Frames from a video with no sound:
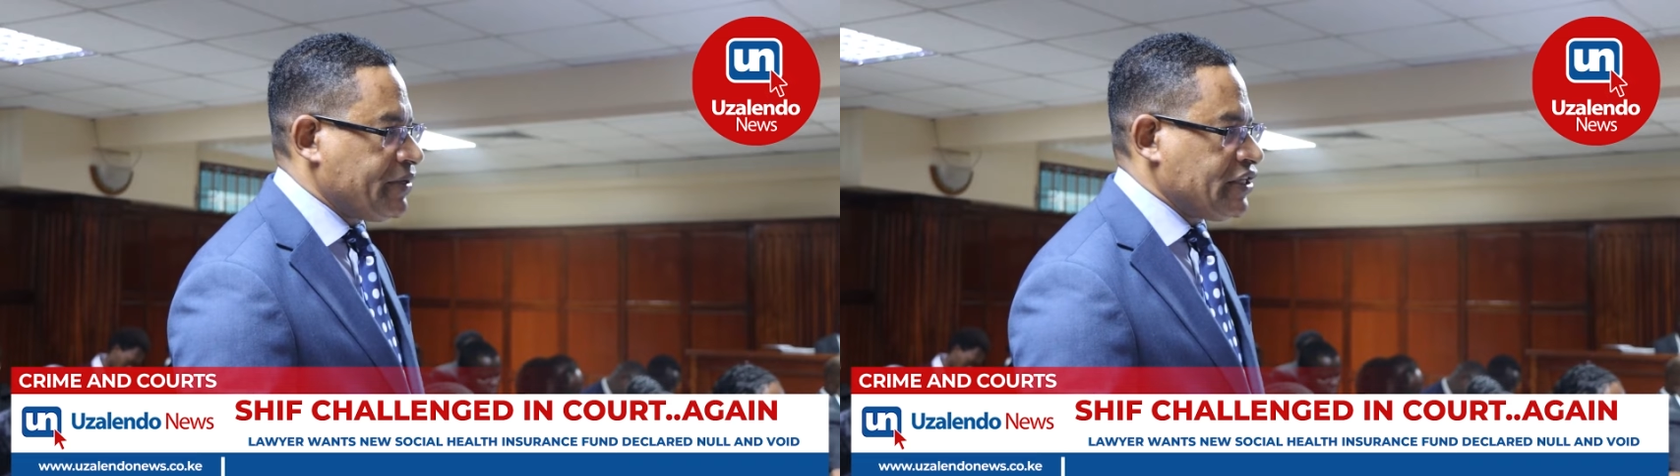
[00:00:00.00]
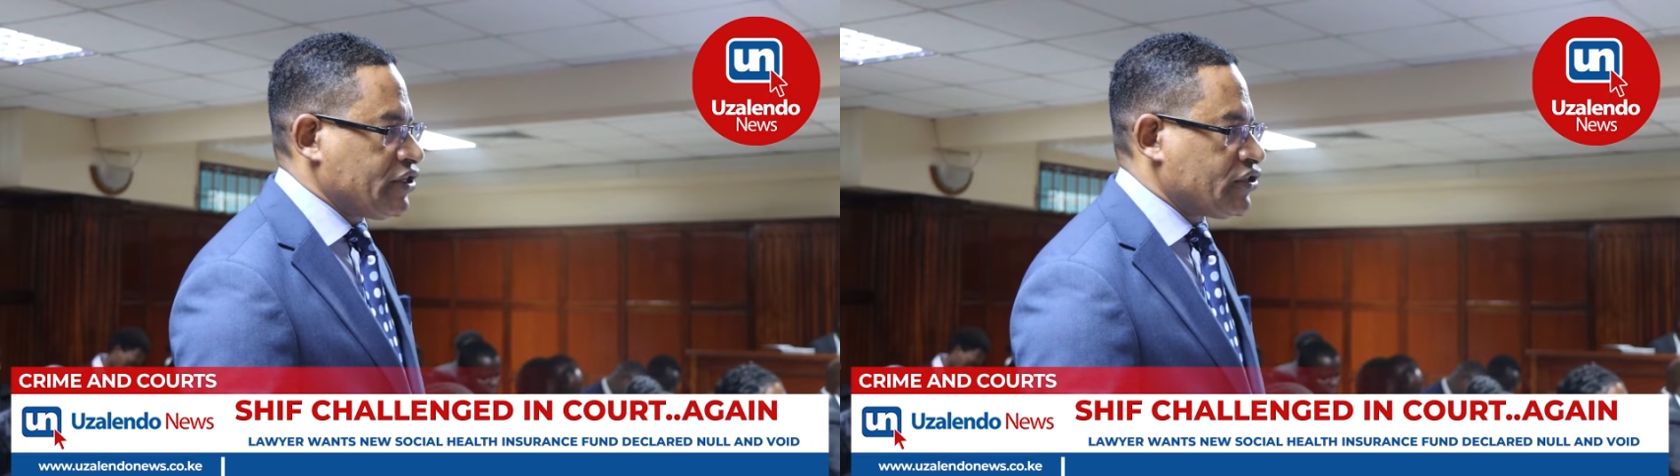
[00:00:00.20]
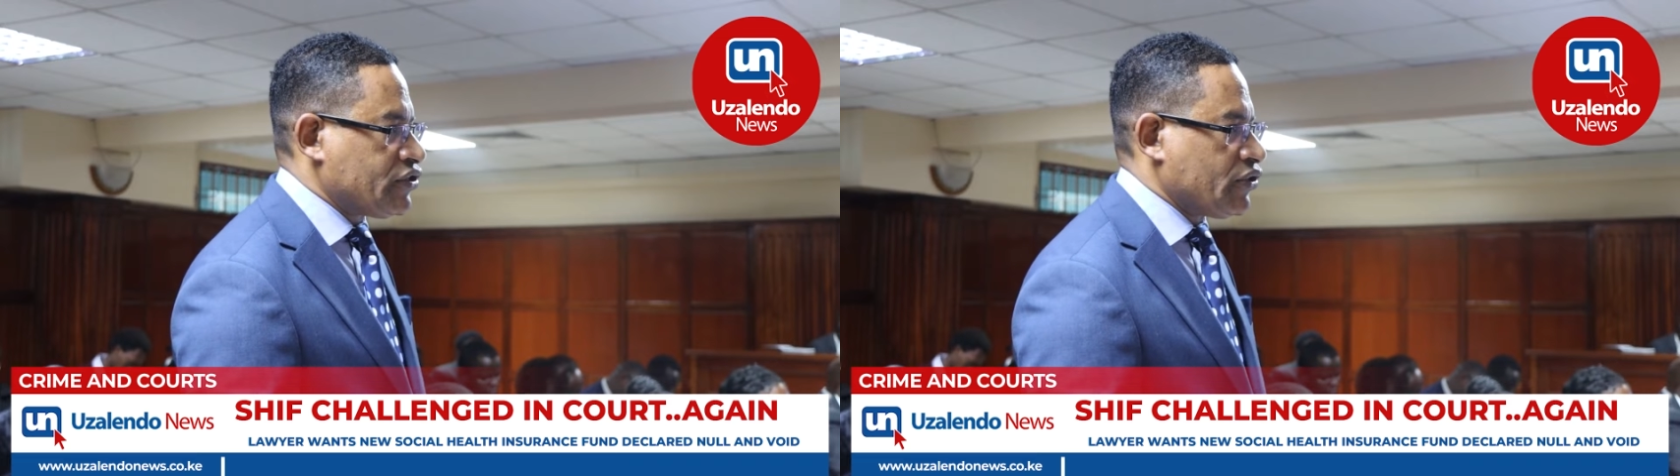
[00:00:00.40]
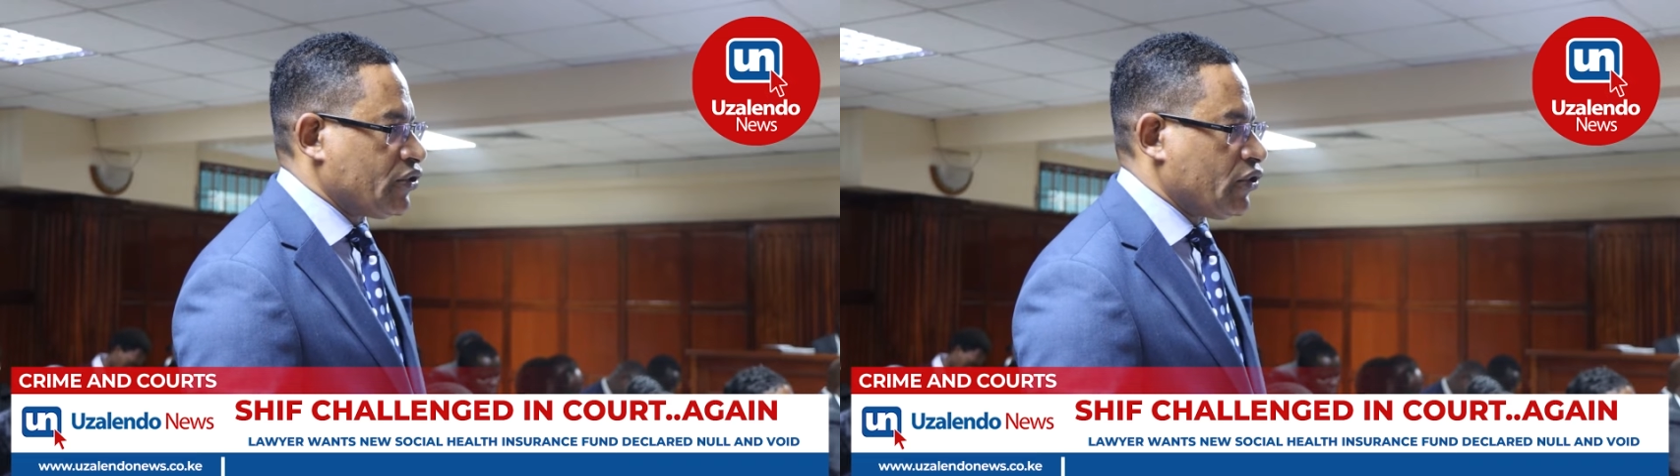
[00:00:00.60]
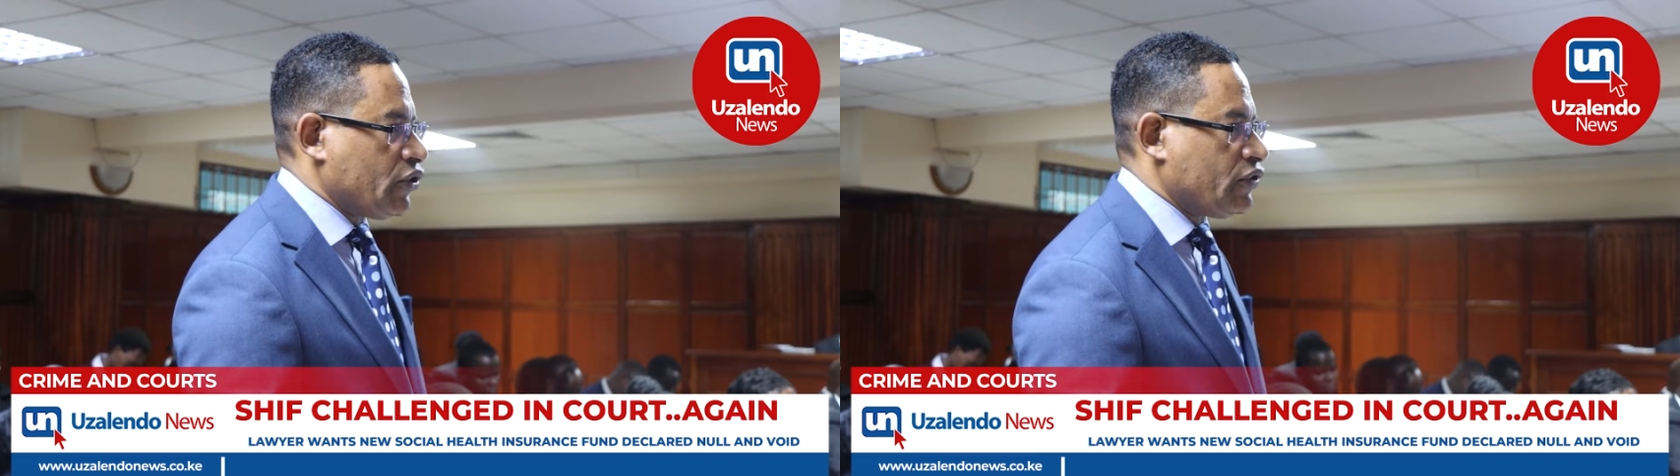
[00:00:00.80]
pieces
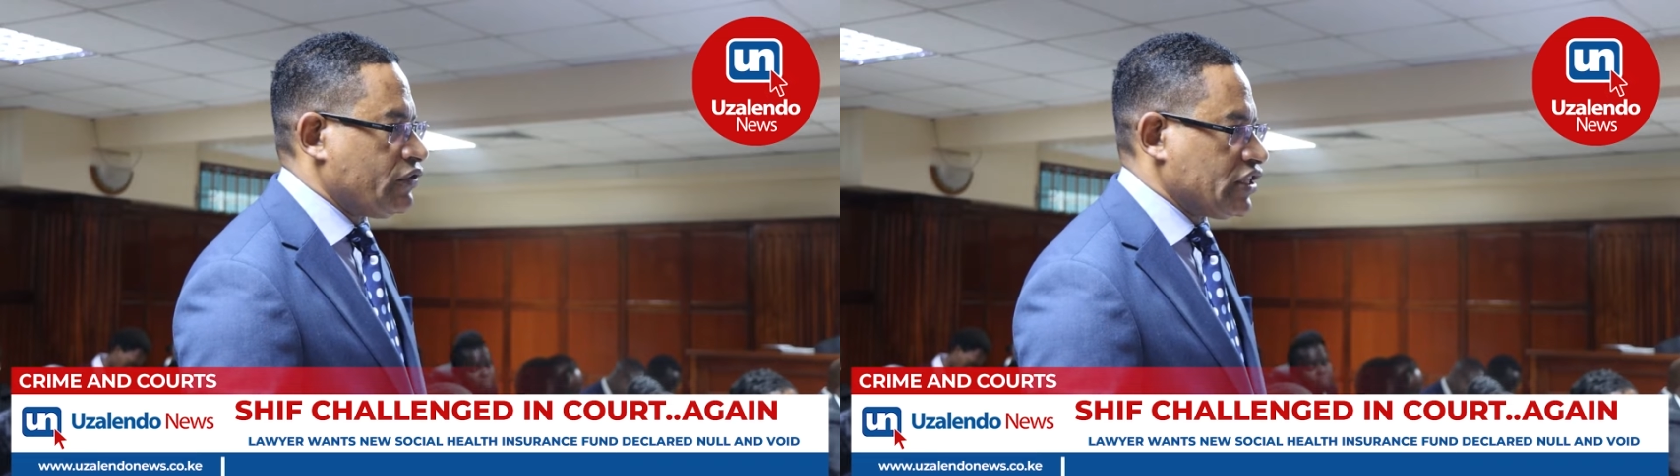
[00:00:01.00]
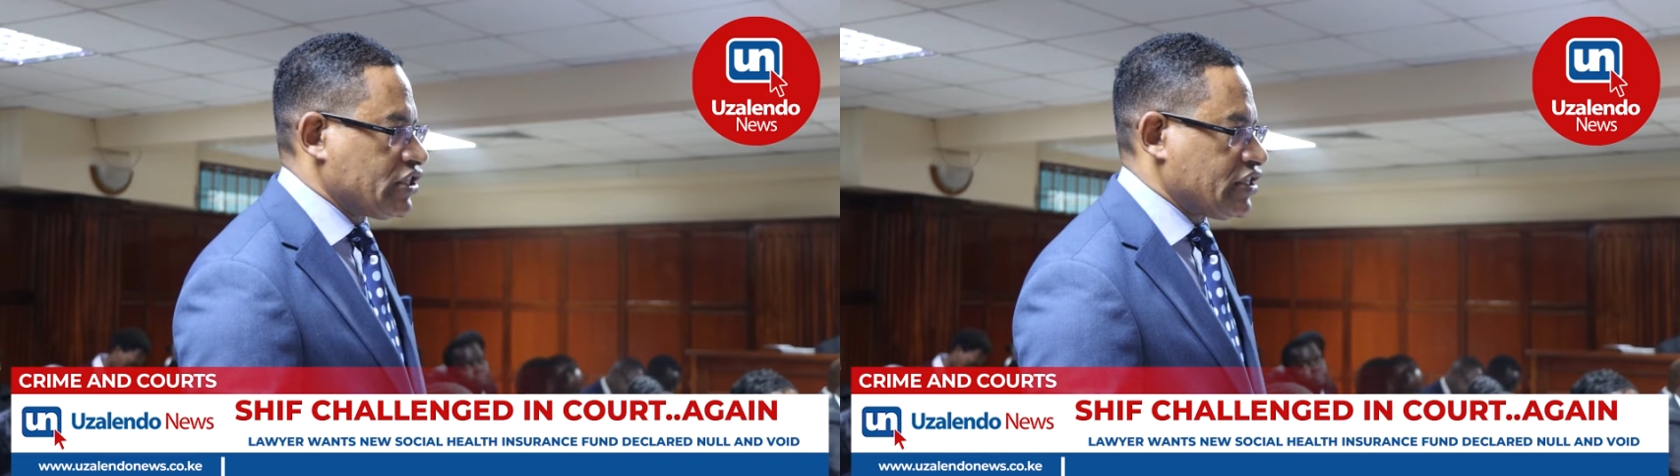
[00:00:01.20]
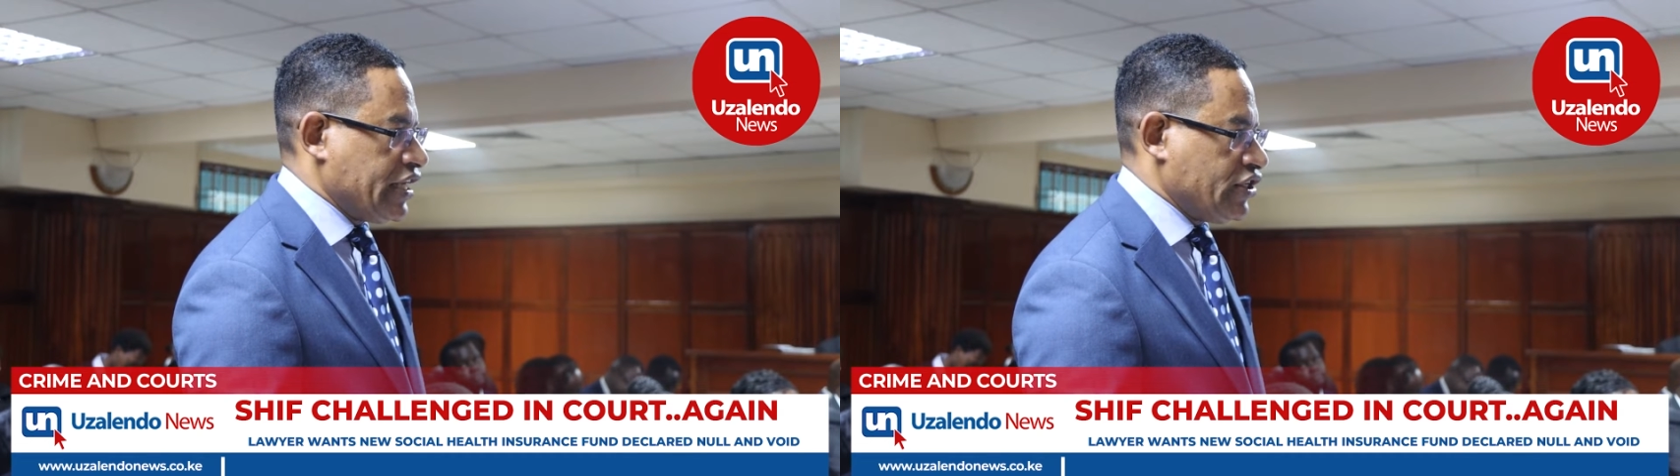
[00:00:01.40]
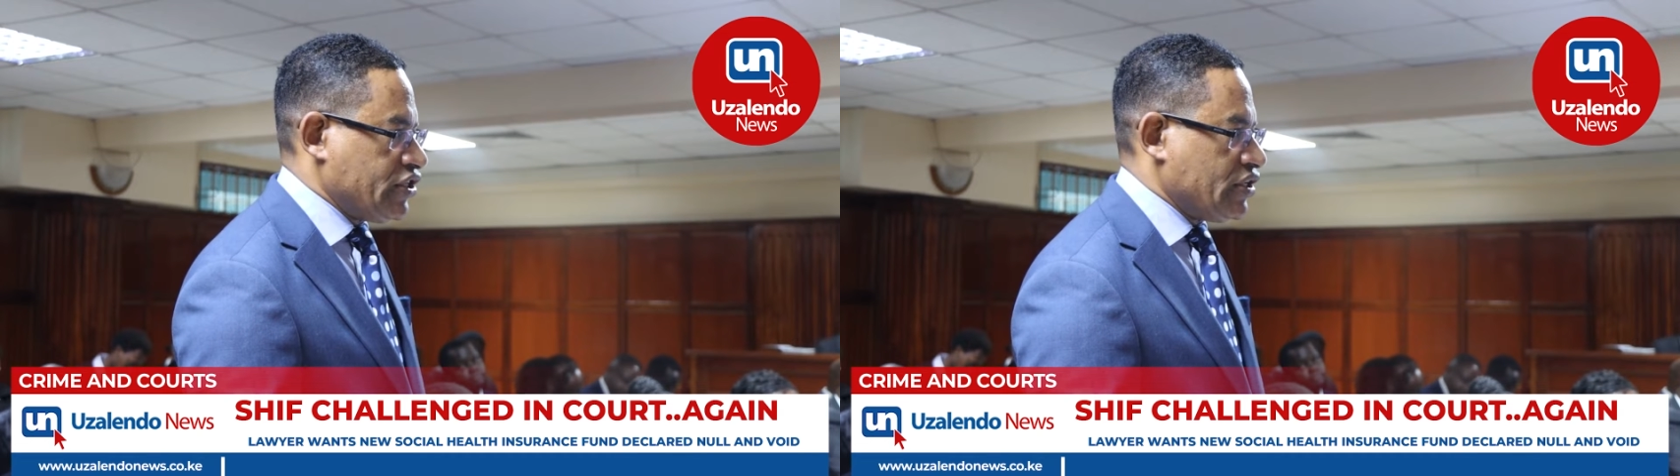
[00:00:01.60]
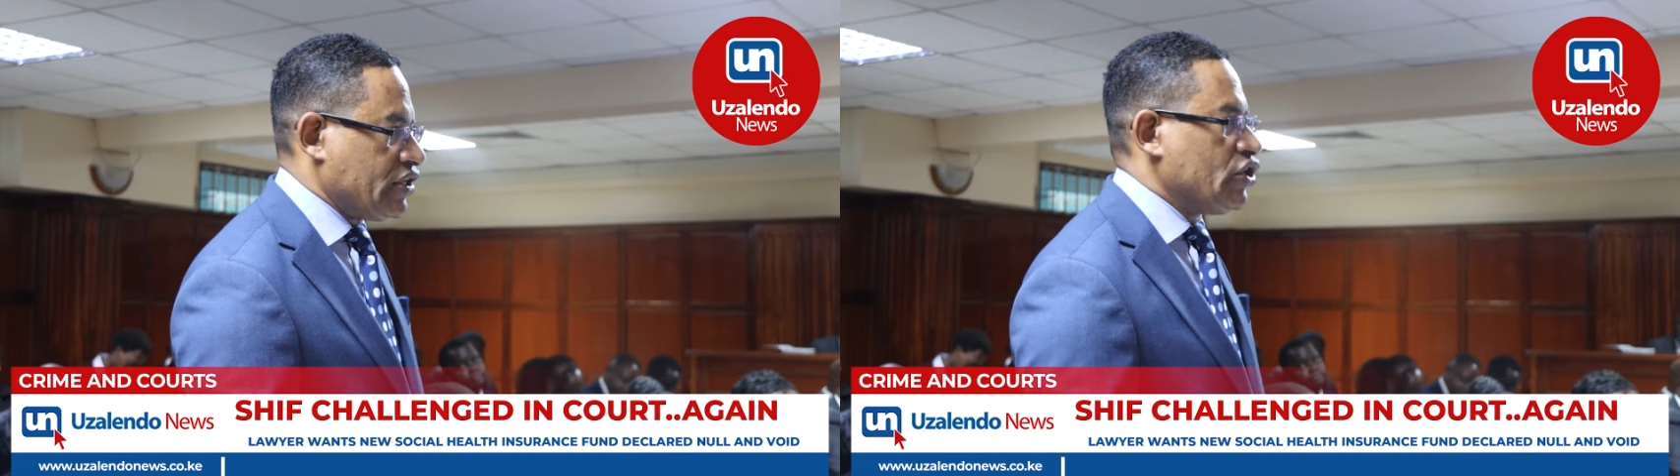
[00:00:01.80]
of
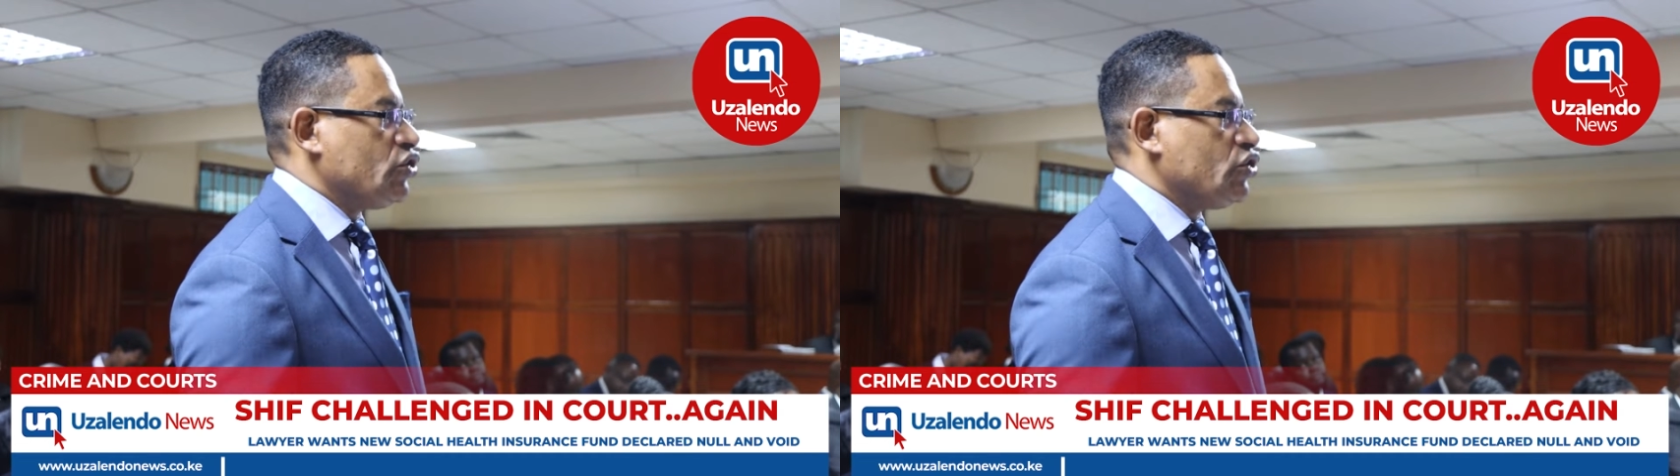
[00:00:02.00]
legislation